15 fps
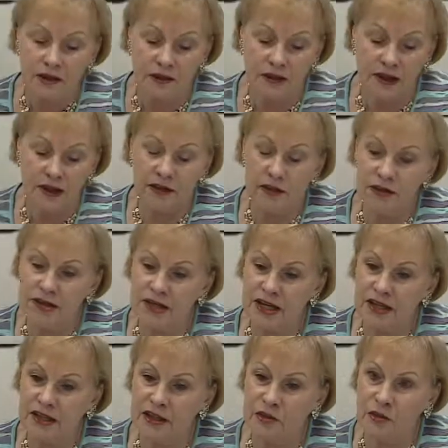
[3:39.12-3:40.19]
The
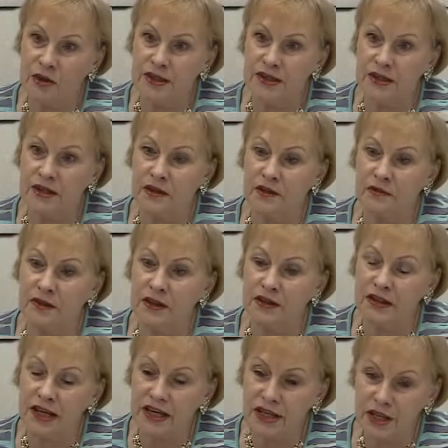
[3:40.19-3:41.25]
understanding was that the
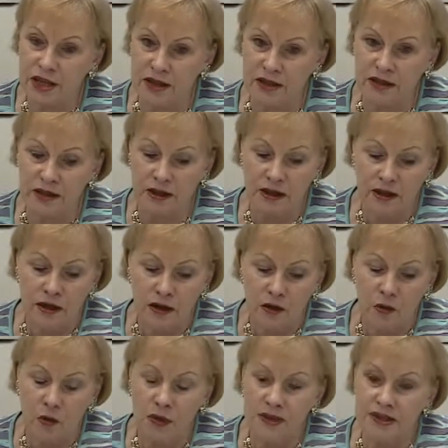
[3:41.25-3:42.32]
foundation
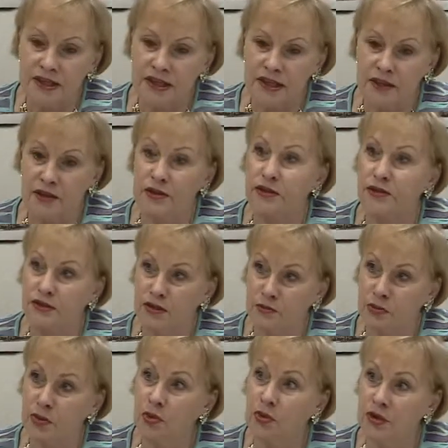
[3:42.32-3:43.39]
was there to
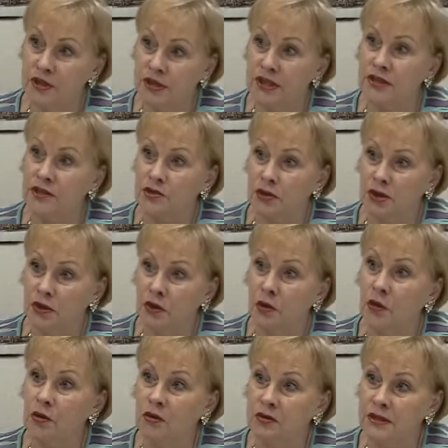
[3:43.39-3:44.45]
support district
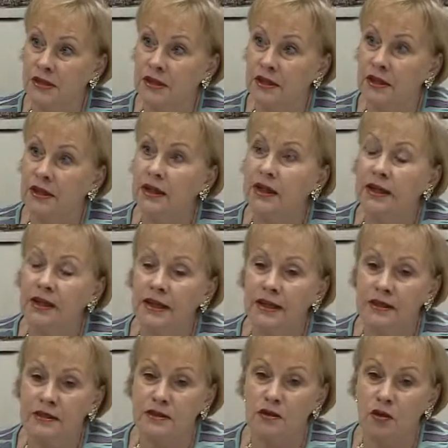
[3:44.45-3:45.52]
goals.
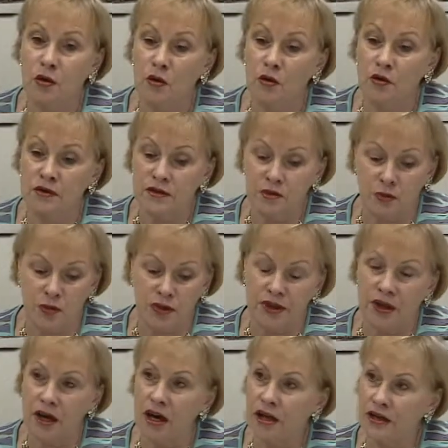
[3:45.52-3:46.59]
Its goals were
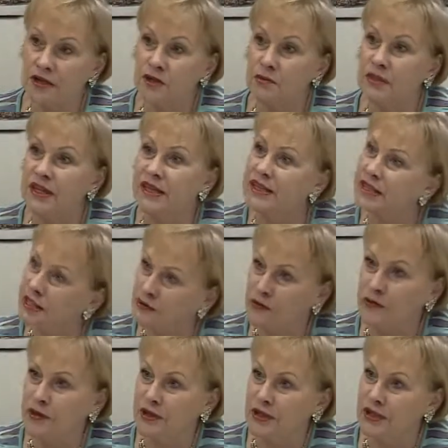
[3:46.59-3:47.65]
not to be
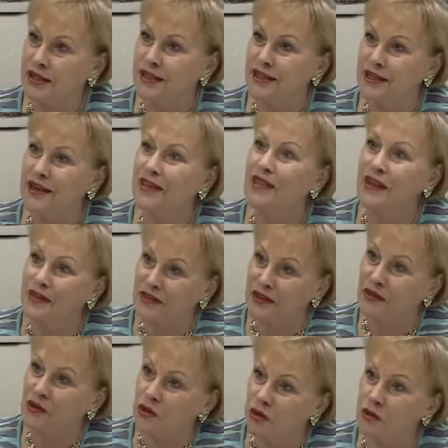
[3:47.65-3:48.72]
different than
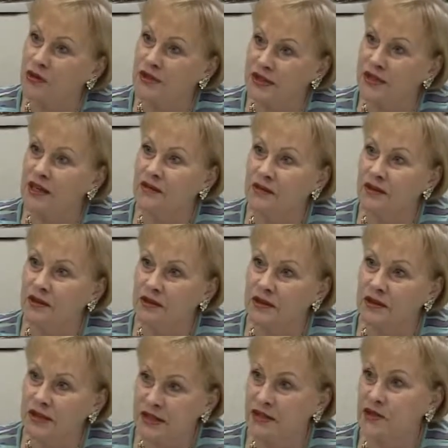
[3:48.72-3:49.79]
the goals of the
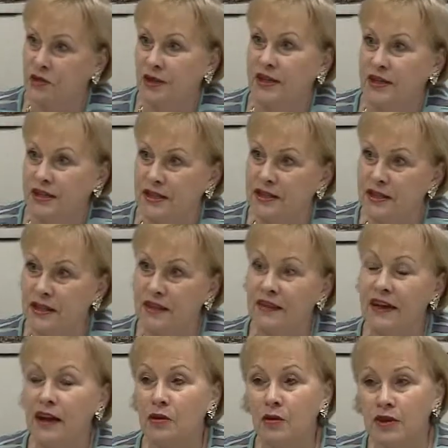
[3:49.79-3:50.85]
district.
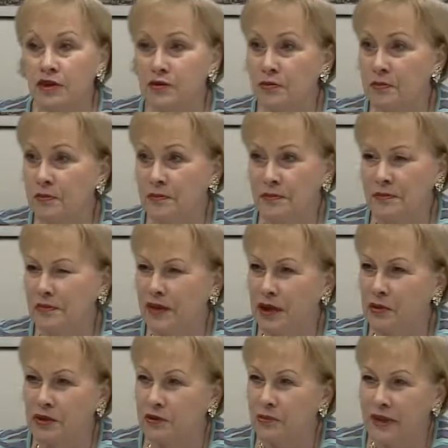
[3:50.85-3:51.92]
That would
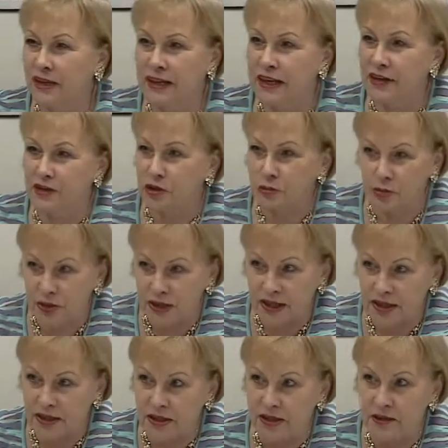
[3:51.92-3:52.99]
have been
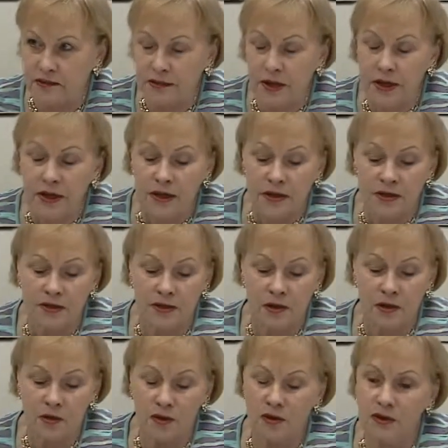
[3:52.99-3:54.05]
counterproductive.
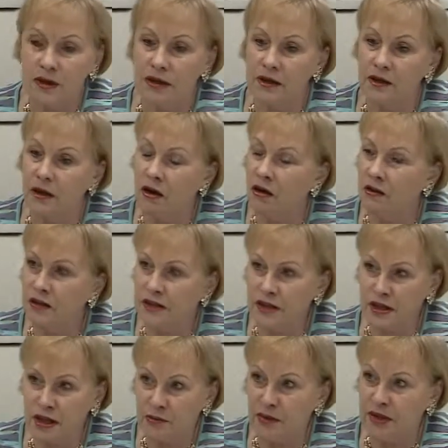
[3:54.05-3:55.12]
So all the
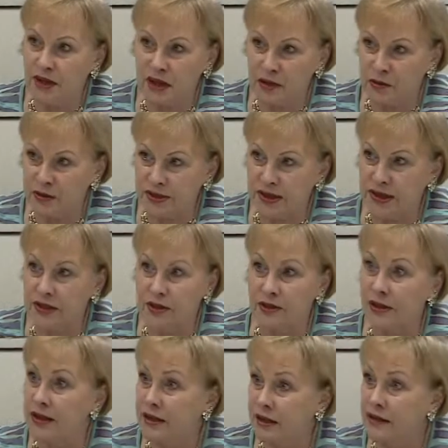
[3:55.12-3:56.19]
time that I was here,
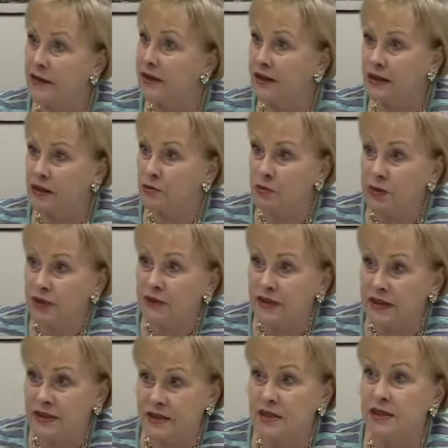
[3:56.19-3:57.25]
and I think in
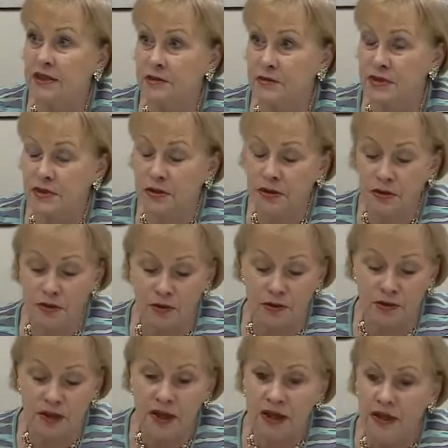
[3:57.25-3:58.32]
previous times too,
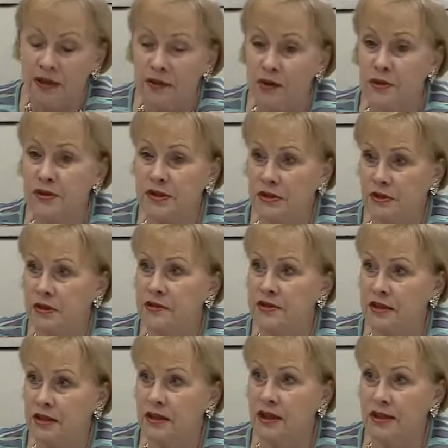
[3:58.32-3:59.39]
there was a close
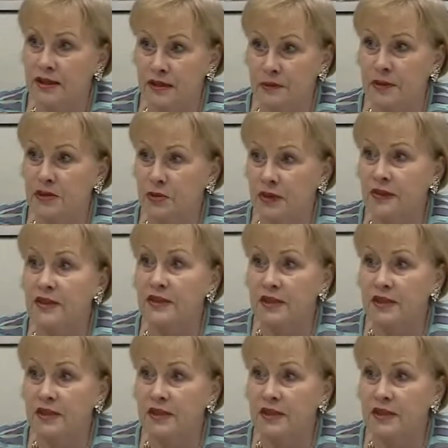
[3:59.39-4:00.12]
alliance between the